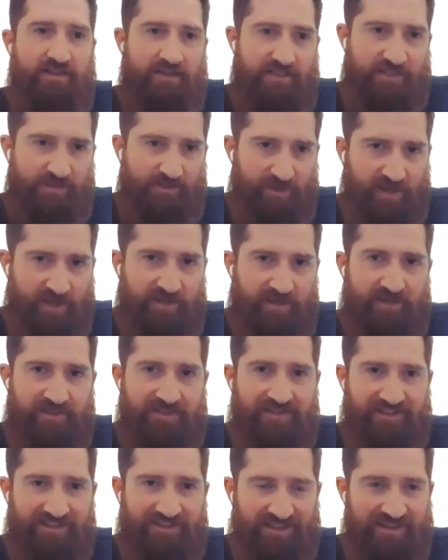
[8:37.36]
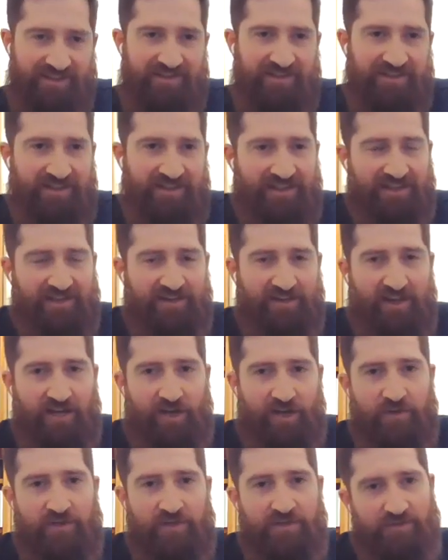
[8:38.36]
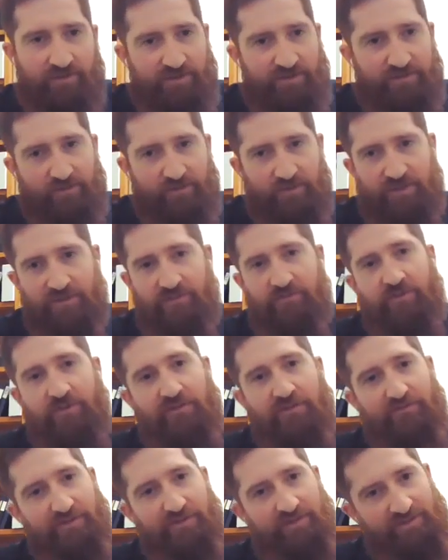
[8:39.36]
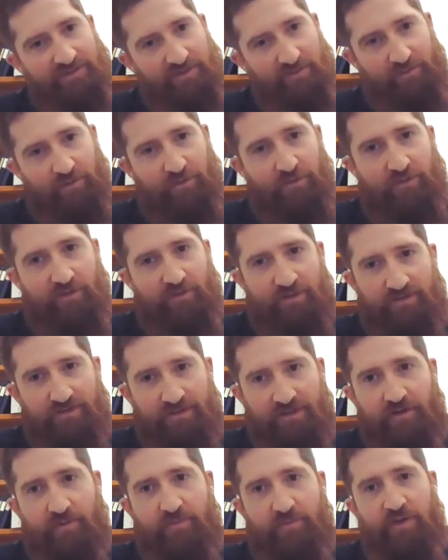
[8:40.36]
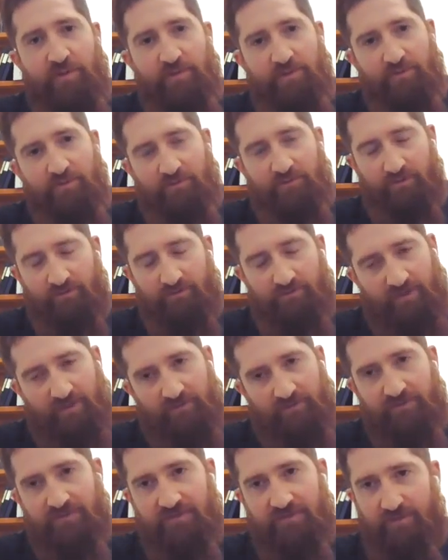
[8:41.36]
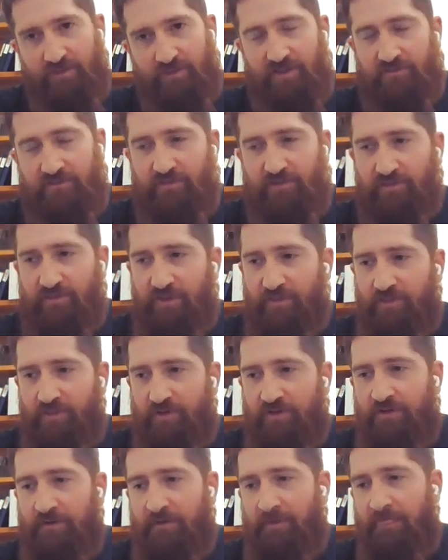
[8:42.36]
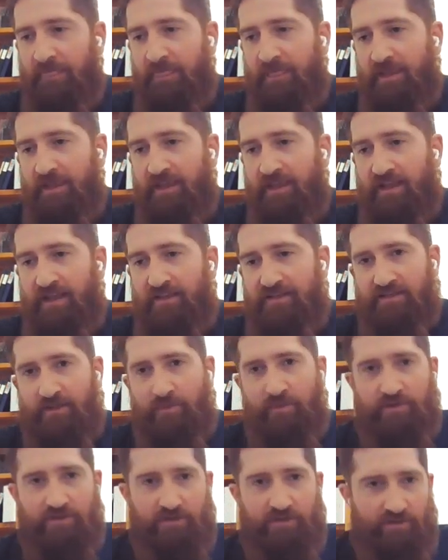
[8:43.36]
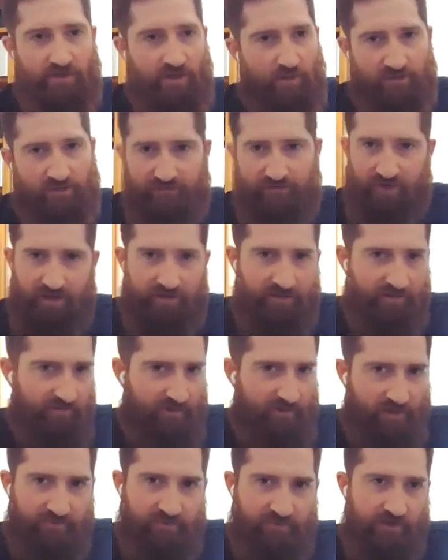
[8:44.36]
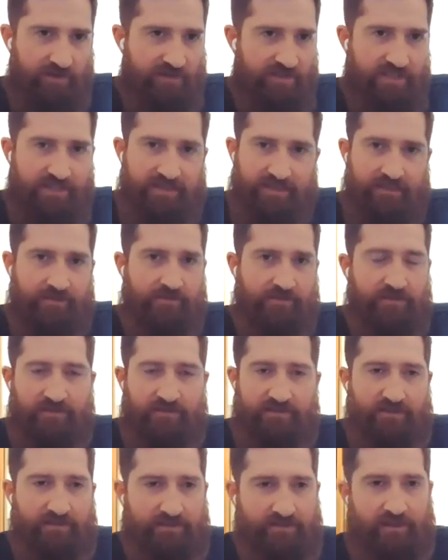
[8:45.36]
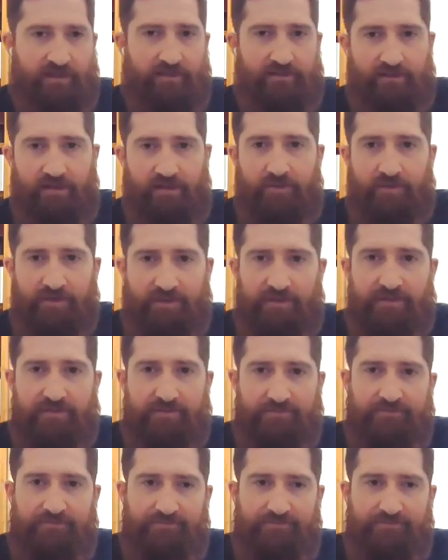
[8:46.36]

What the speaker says: Explaining it again and again on how we do it, we can reference the protocols.io paper or reference the PLOS ONE paper, and someone can go and find it very, very detailed exactly how we did it.